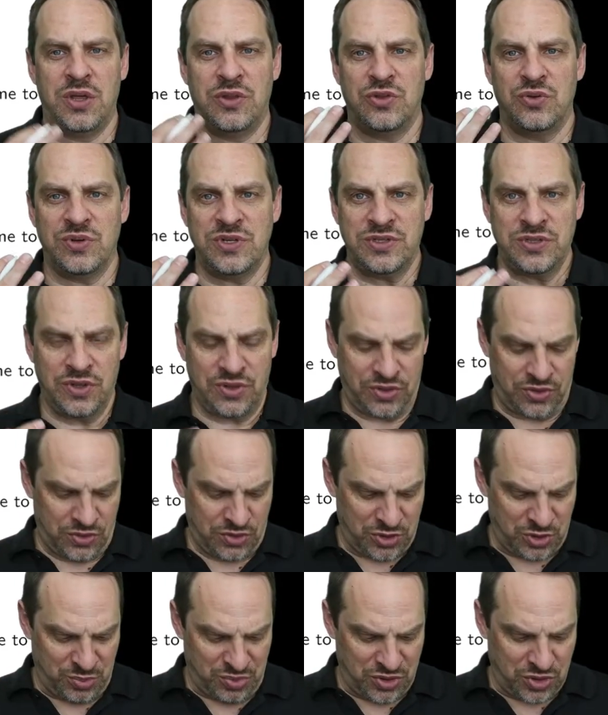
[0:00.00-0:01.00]
There is a
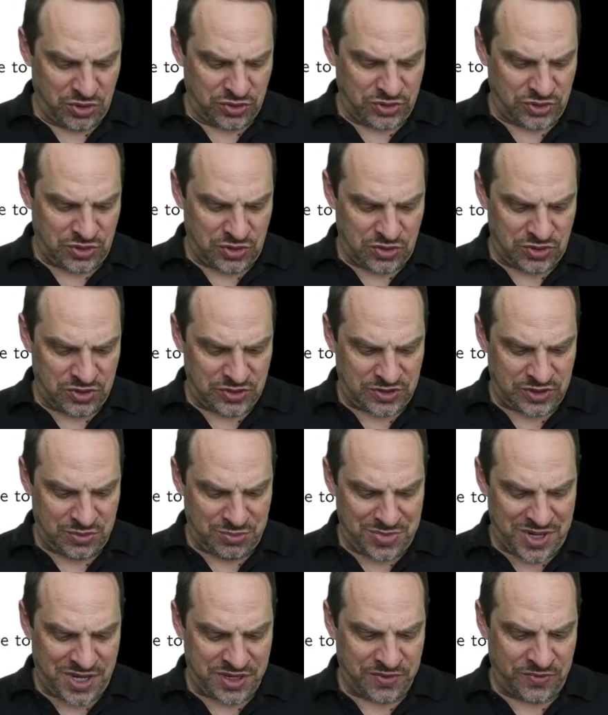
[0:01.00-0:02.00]
third approach known as the
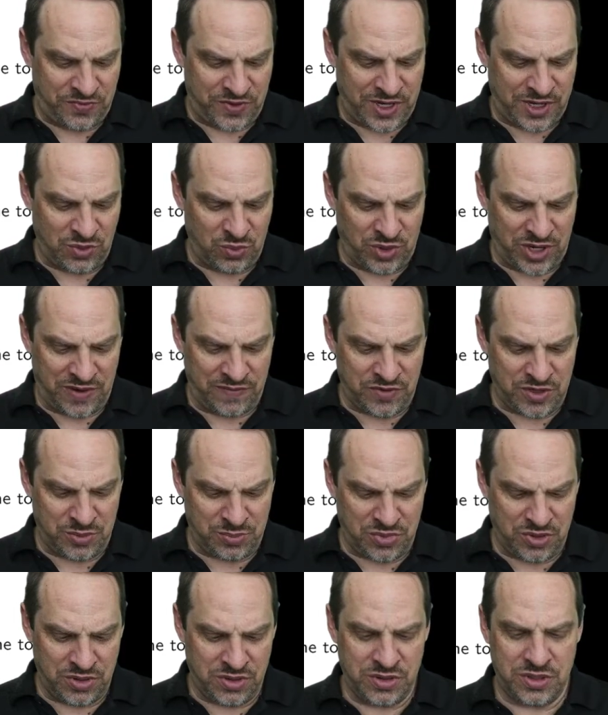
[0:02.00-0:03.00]
modified wave
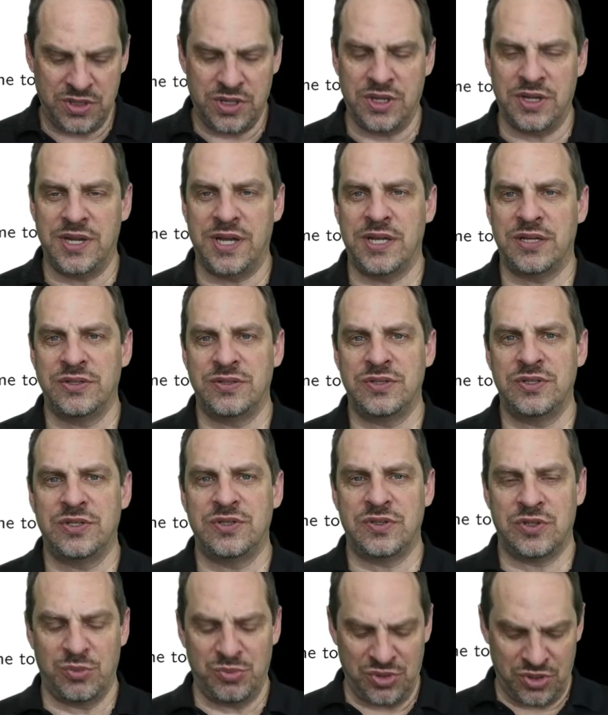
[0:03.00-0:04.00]
number
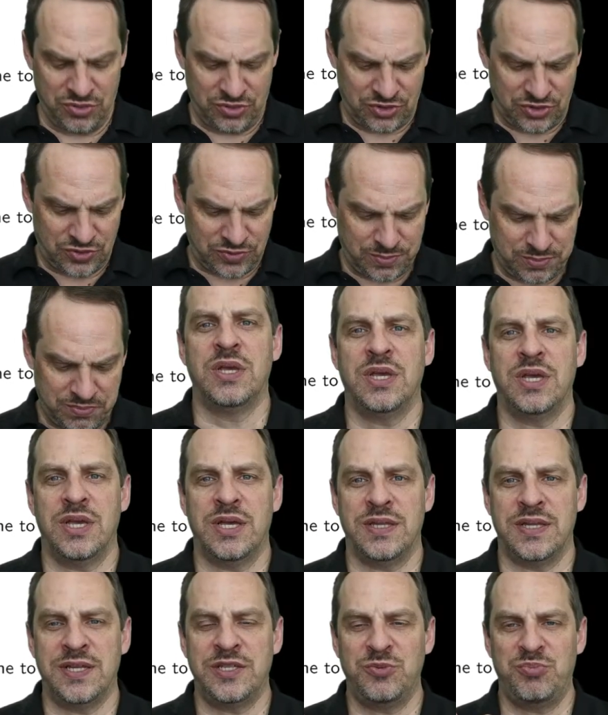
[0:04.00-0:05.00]
analysis approach,
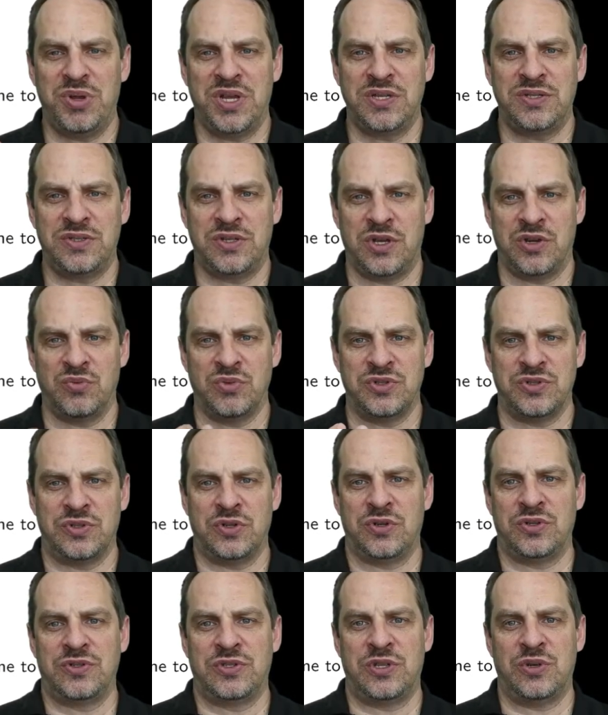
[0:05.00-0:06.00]
and that's based on
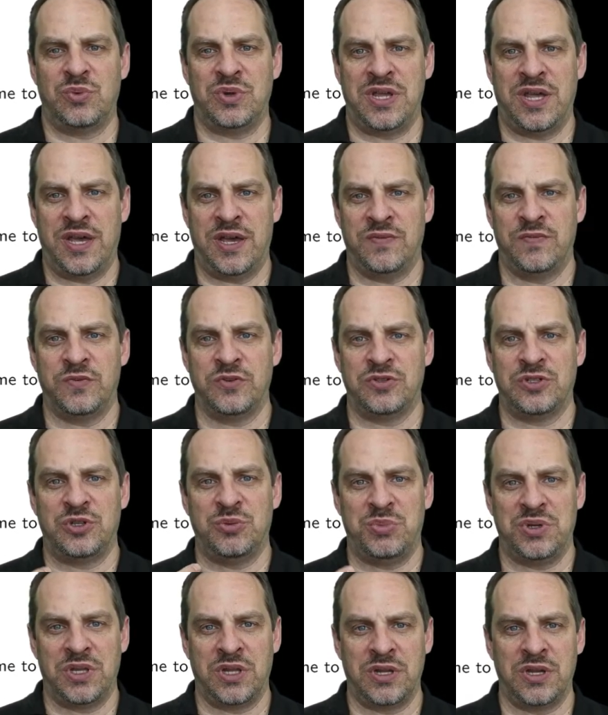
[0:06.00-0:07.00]
results that we have for
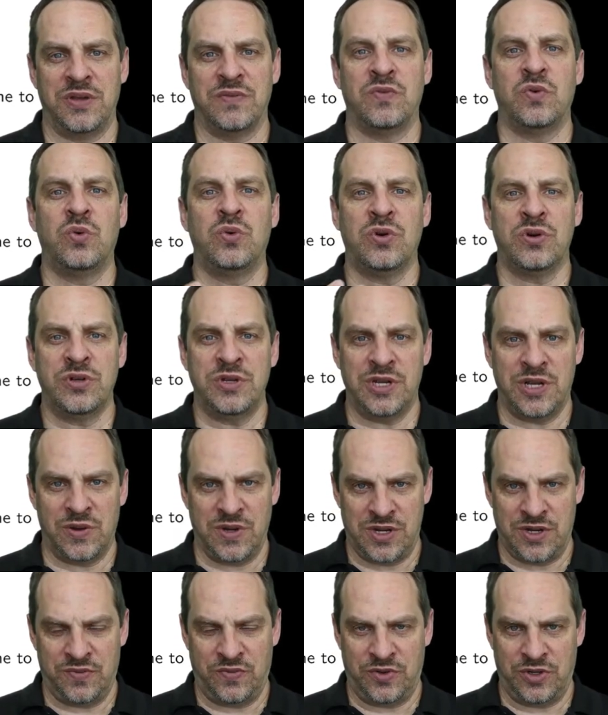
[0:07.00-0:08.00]
stability of
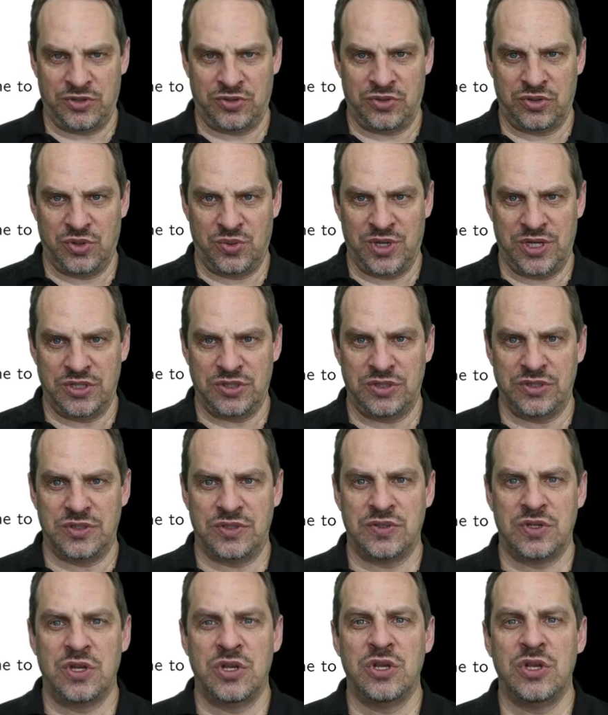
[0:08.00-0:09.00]
ordinary differential
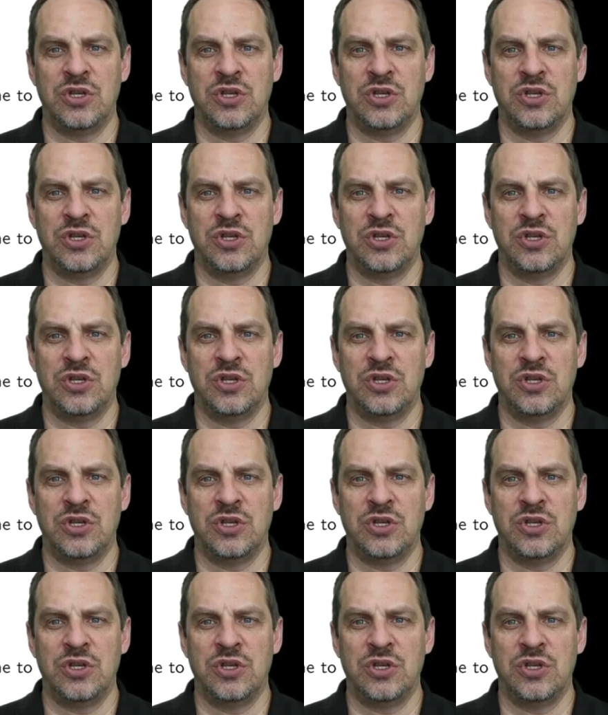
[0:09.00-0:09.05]
equations.